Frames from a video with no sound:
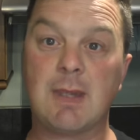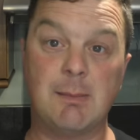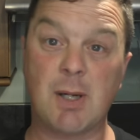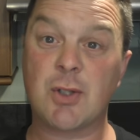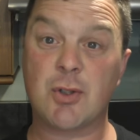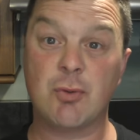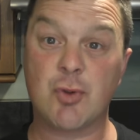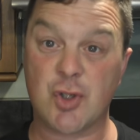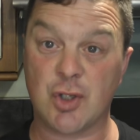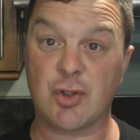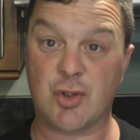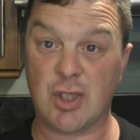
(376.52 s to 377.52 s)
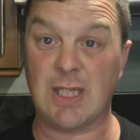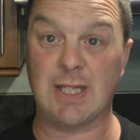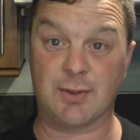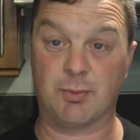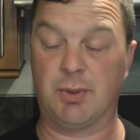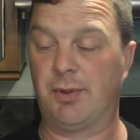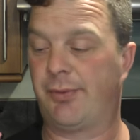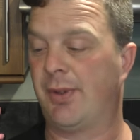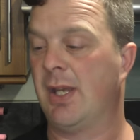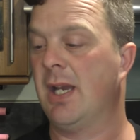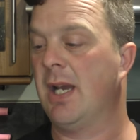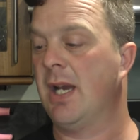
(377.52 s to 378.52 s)
my two shillings
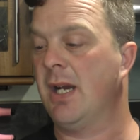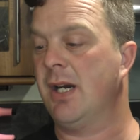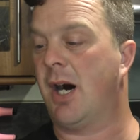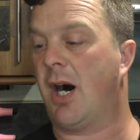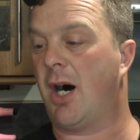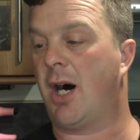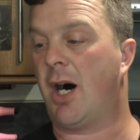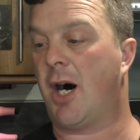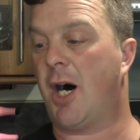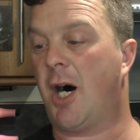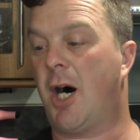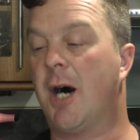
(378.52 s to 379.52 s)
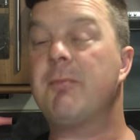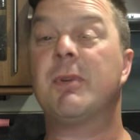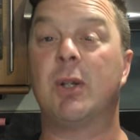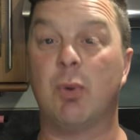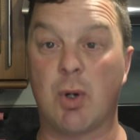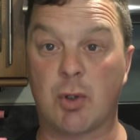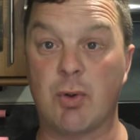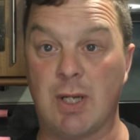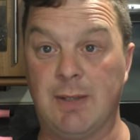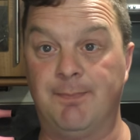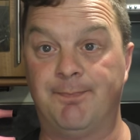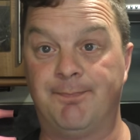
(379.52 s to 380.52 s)
worth. I'm going to
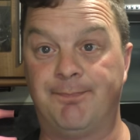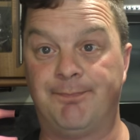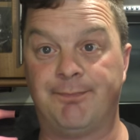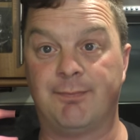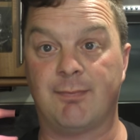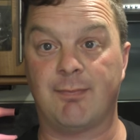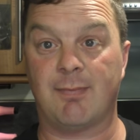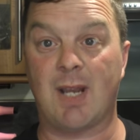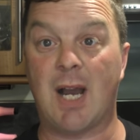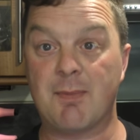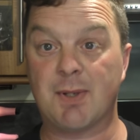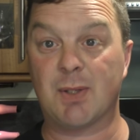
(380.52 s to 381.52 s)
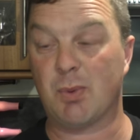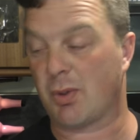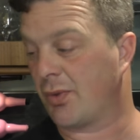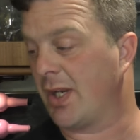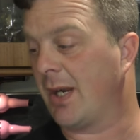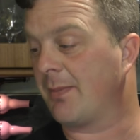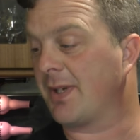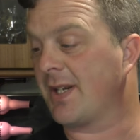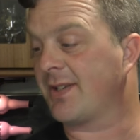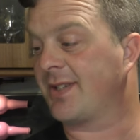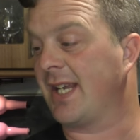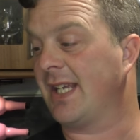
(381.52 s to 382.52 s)
agree. I'm going to agree. I'm going
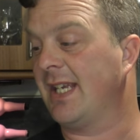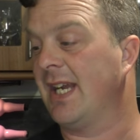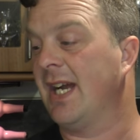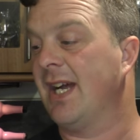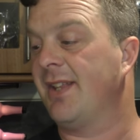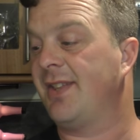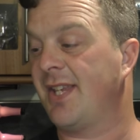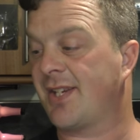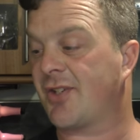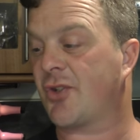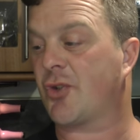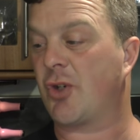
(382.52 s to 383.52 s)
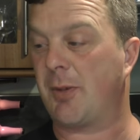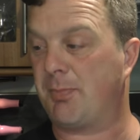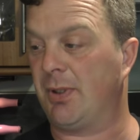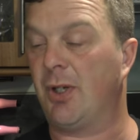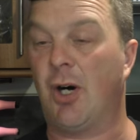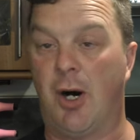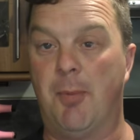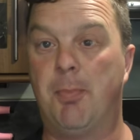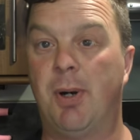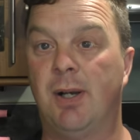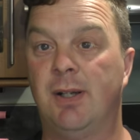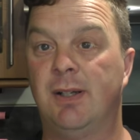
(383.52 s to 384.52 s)
to say this tripel hop
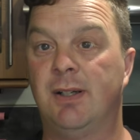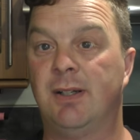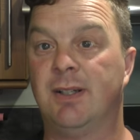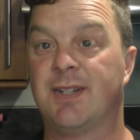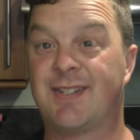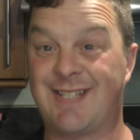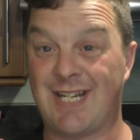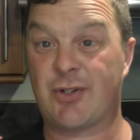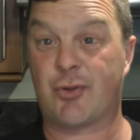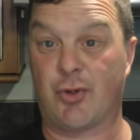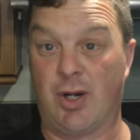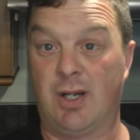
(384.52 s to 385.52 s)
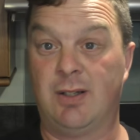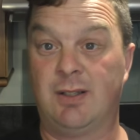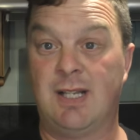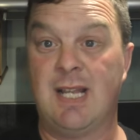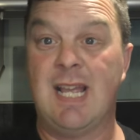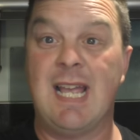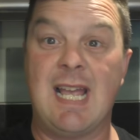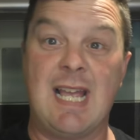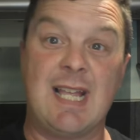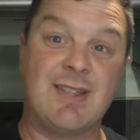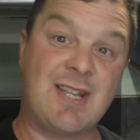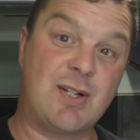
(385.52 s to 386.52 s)
Citra,
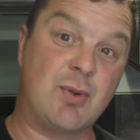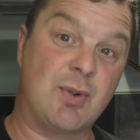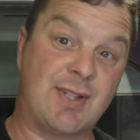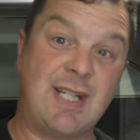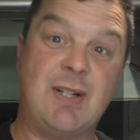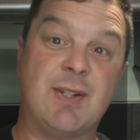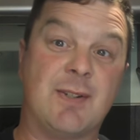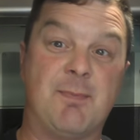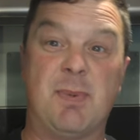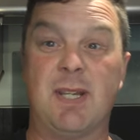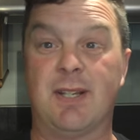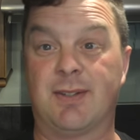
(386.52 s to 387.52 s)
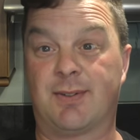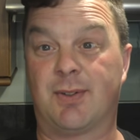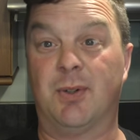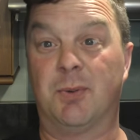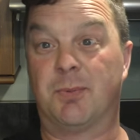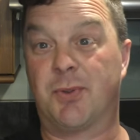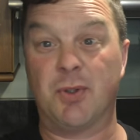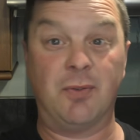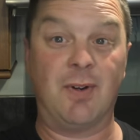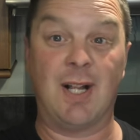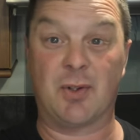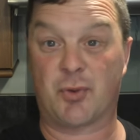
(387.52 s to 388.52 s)
they do a series of beers called
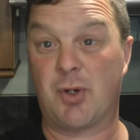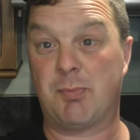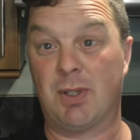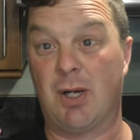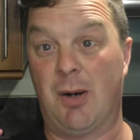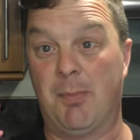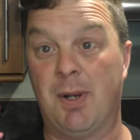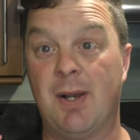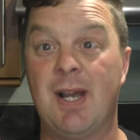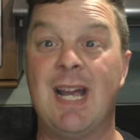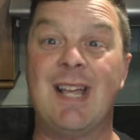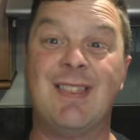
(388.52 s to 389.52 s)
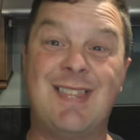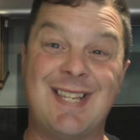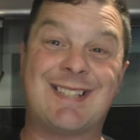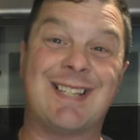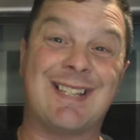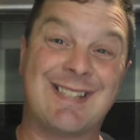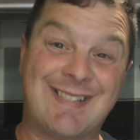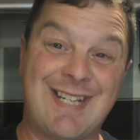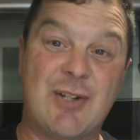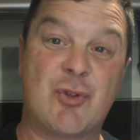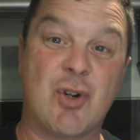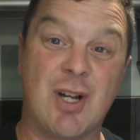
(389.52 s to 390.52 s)
Duvel Tripel Hop. This
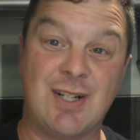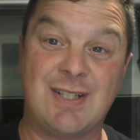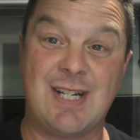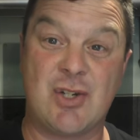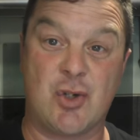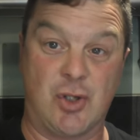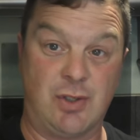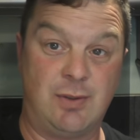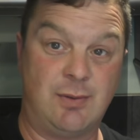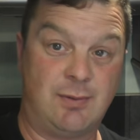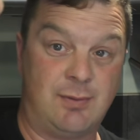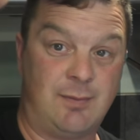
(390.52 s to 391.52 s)
Citra edition